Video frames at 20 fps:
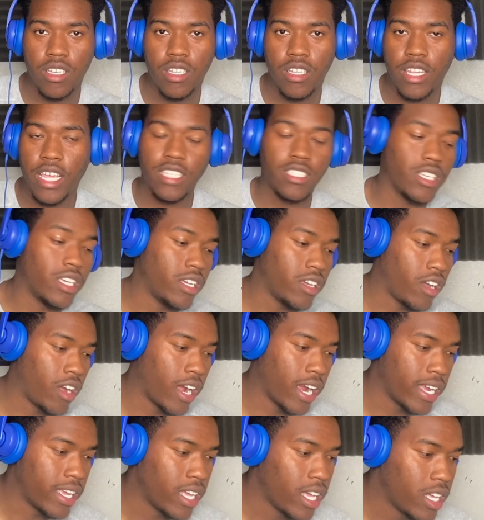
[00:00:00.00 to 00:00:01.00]
that's it, all
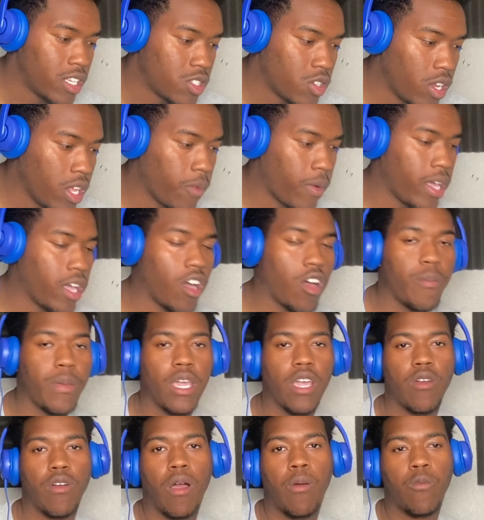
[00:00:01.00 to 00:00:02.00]
right? So anyway, y'all,
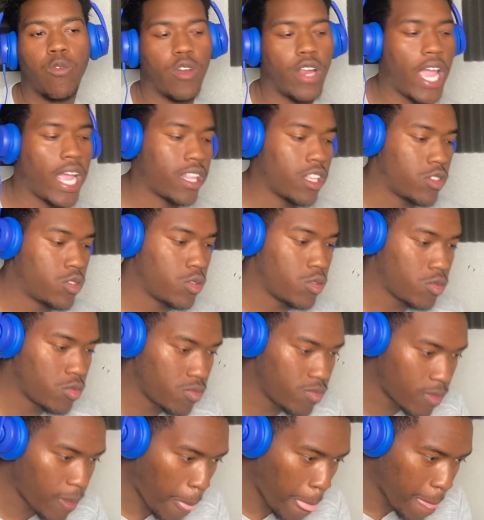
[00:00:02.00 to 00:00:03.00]
man, I'm reacting to
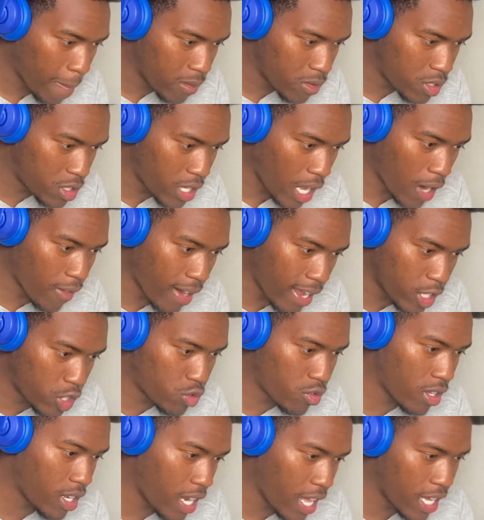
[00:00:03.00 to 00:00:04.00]
Chiraq
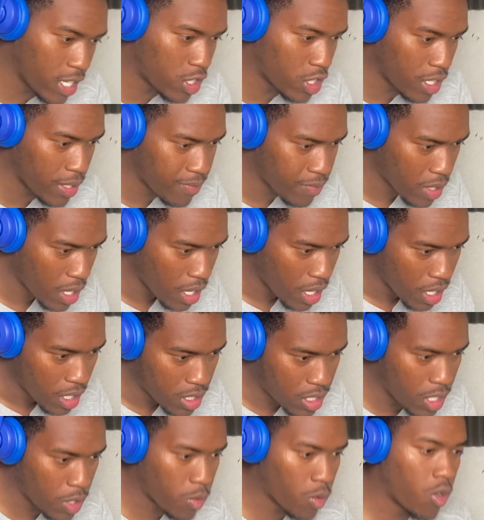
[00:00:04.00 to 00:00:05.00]
Street Legend,
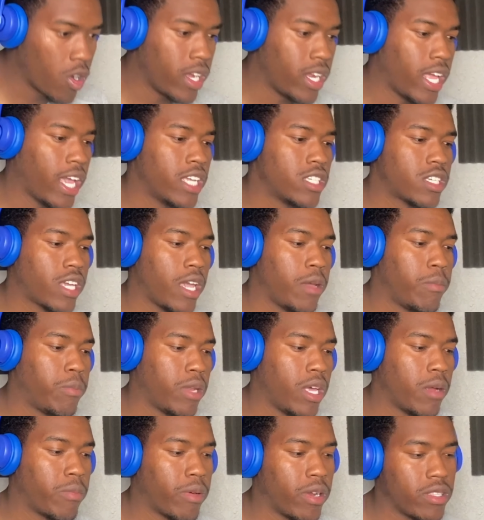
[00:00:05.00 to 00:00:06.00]
T-Roy, and H-K
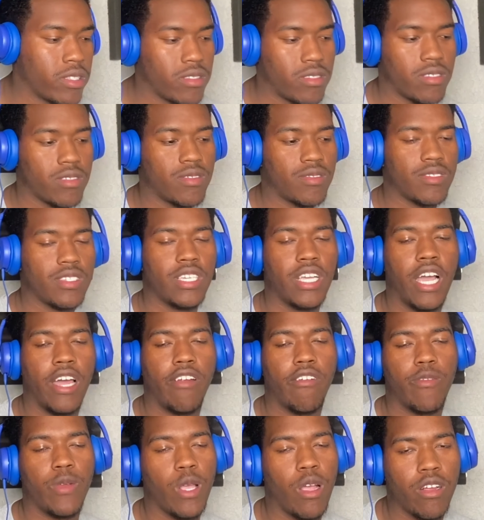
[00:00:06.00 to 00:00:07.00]
Blood Brothers.
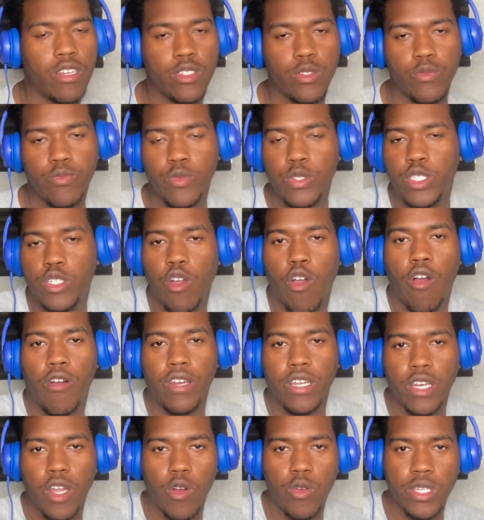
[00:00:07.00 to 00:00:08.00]
Y'all, we should already
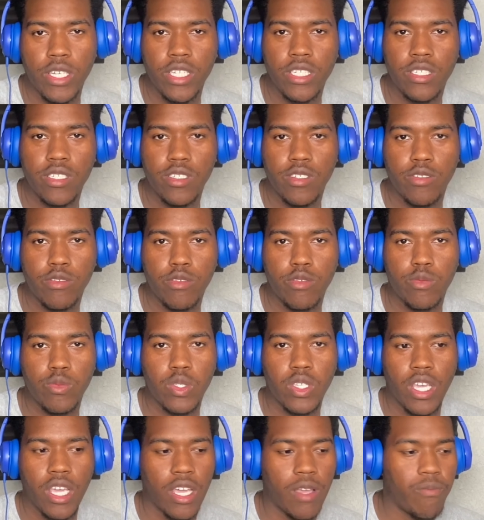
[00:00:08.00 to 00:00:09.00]
know this, you know what I'm
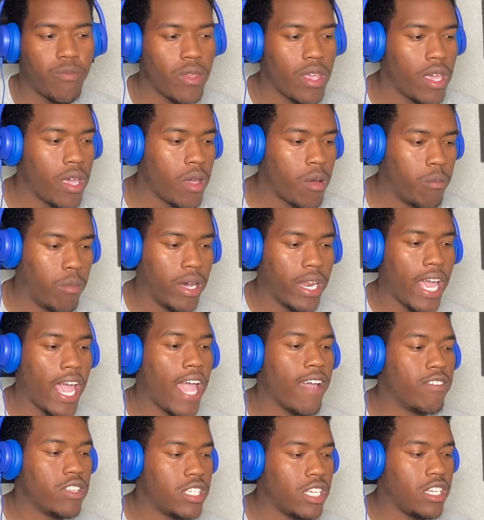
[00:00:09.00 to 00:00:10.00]
saying? But I
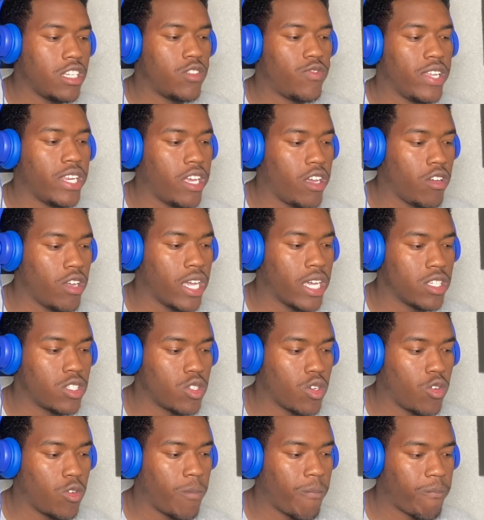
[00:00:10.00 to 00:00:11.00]
haven't seen this video yet,
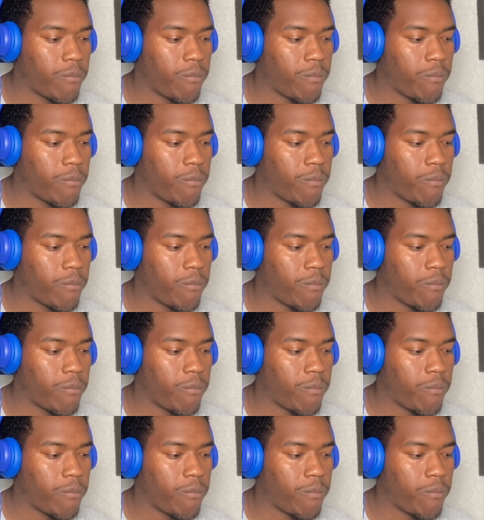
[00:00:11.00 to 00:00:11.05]
so.